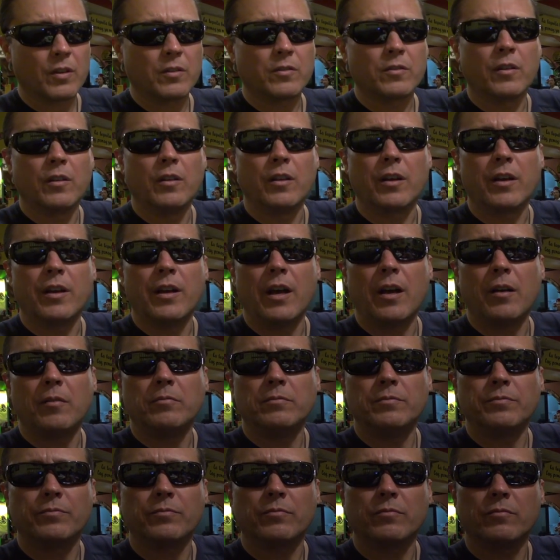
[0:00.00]
So look at that.
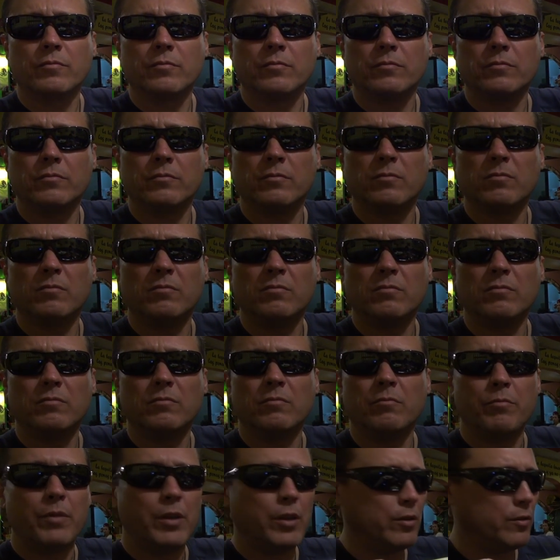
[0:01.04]

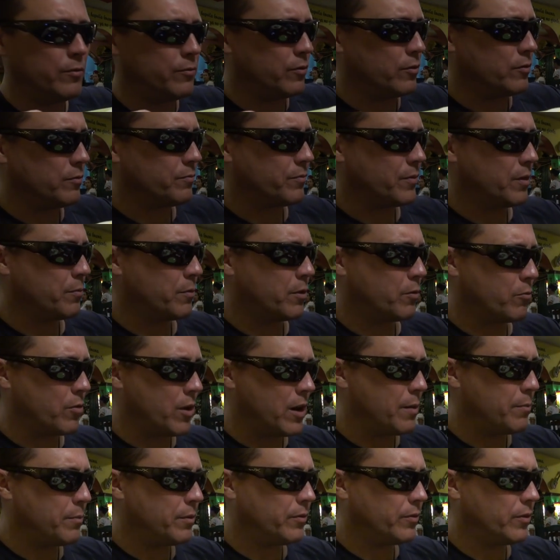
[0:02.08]
Beautiful. I'm gonna
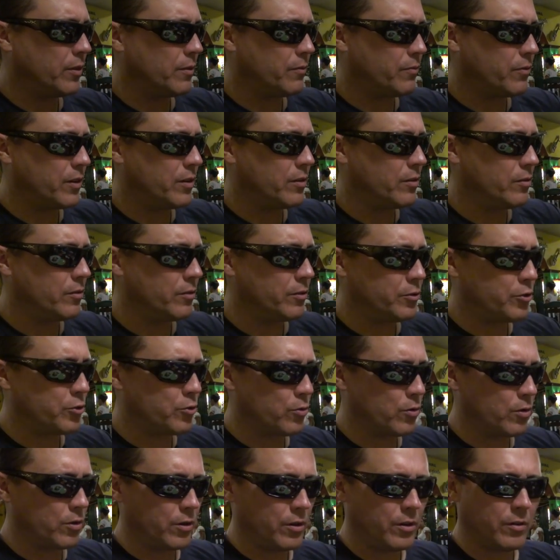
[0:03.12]
wrap this up for Helena
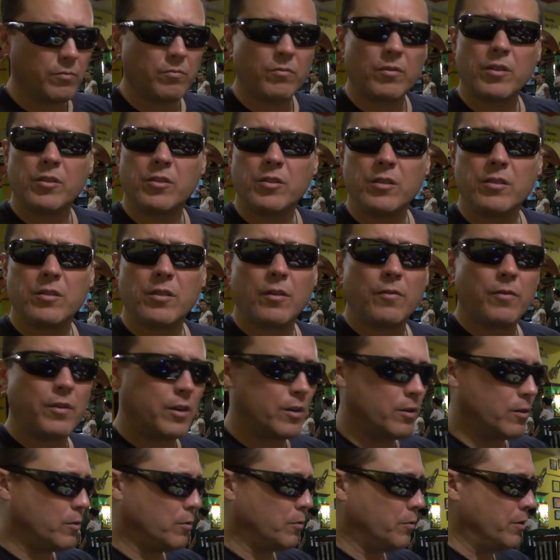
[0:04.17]
Troy. She's over
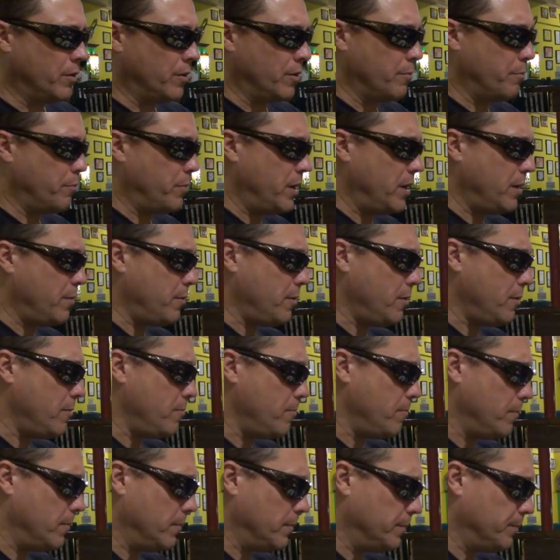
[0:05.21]
there holding the baby.
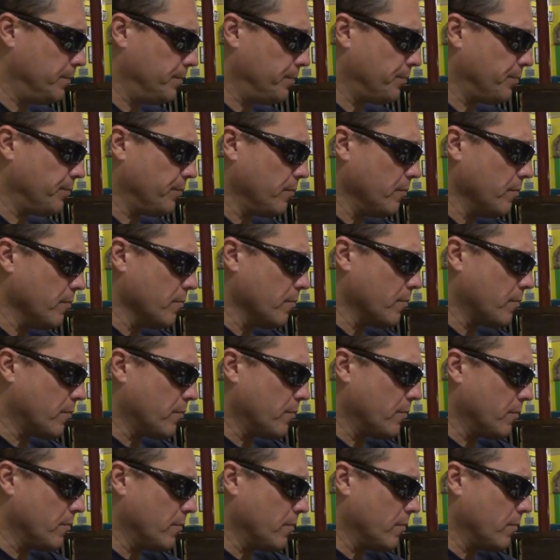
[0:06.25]

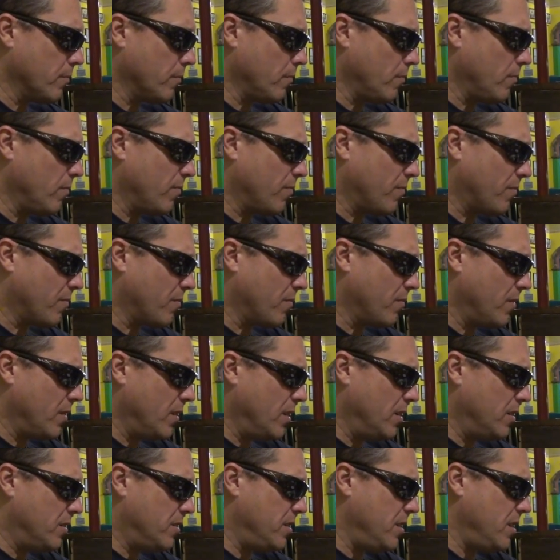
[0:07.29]

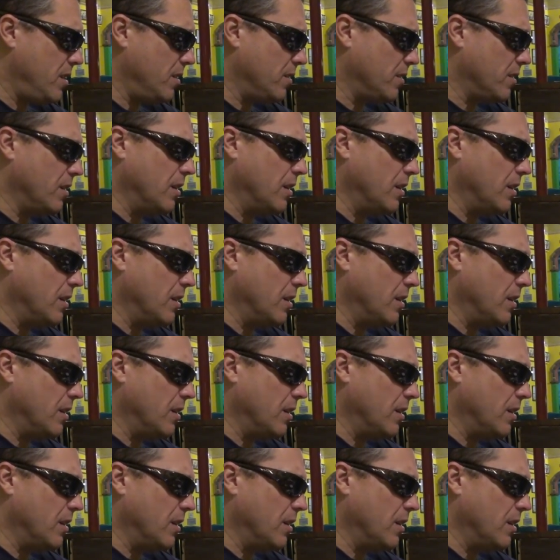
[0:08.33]
And she is